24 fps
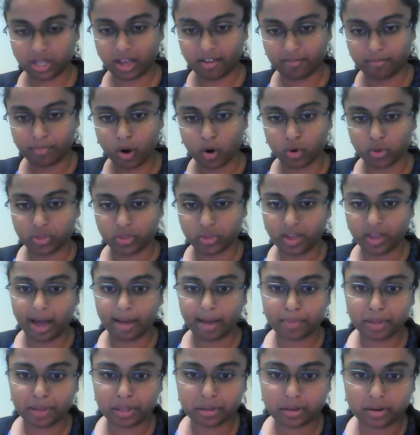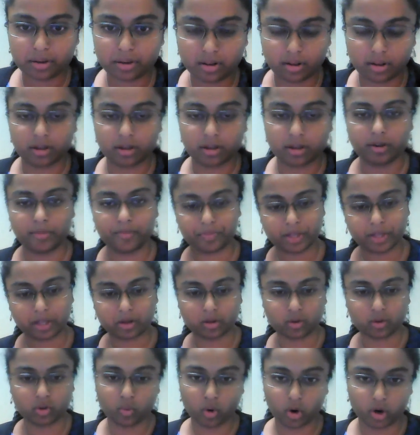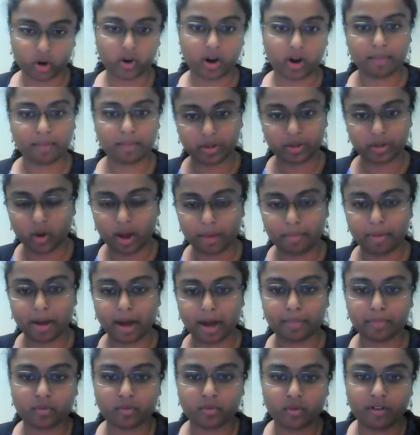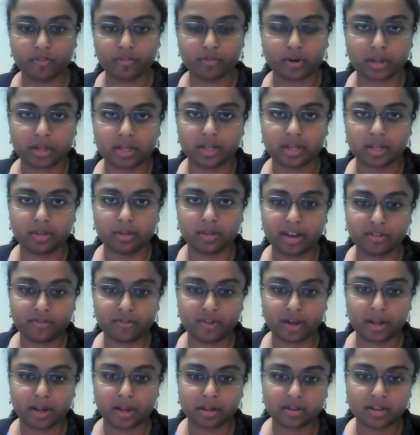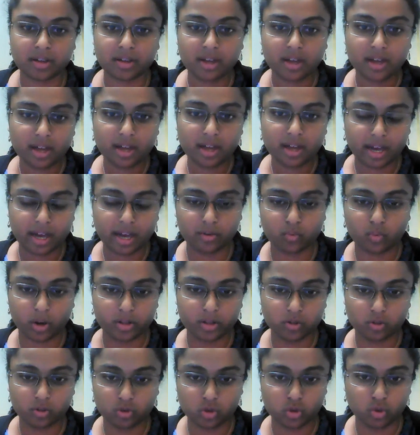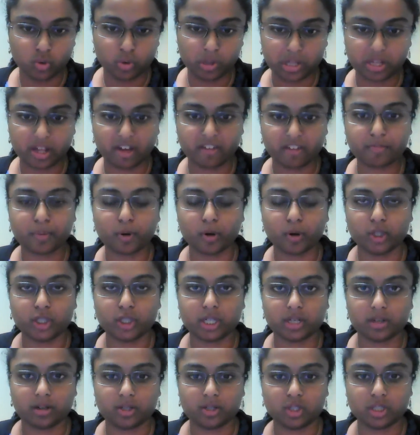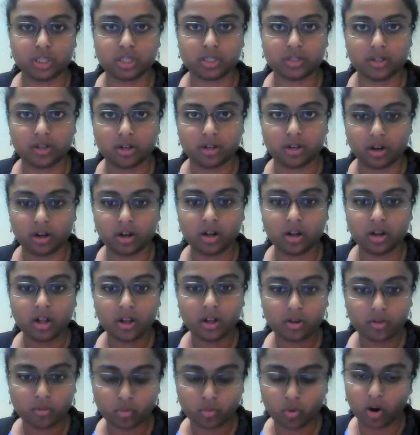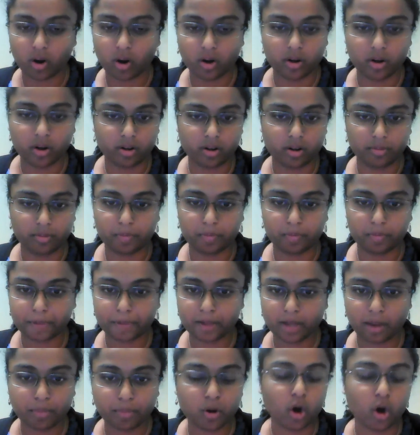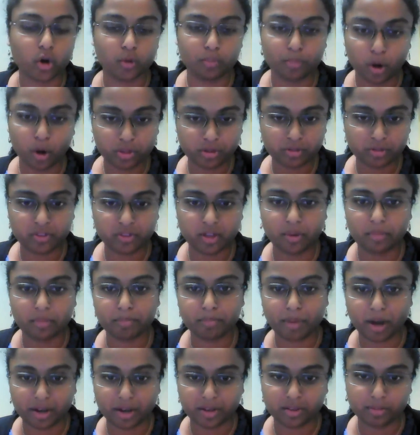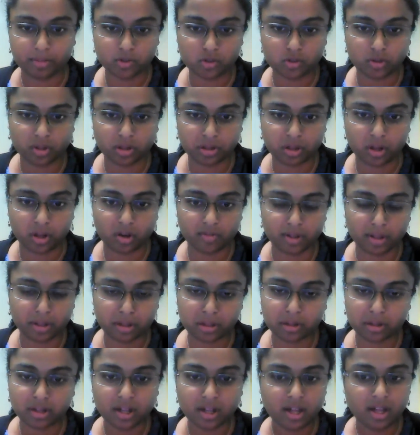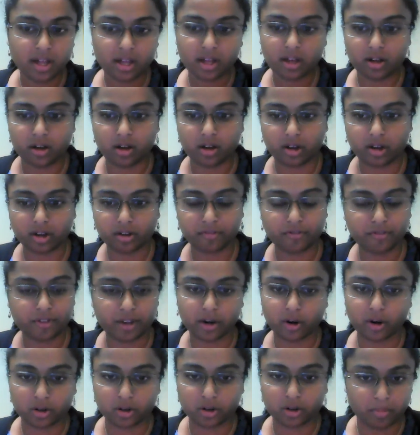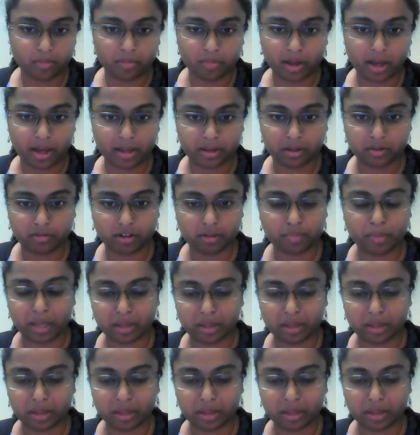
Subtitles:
have both apps, so the worker app and the web app, referenced in the manifest. And when you do CF push, it'll just upload both of them, bind them to the service, configure them as you've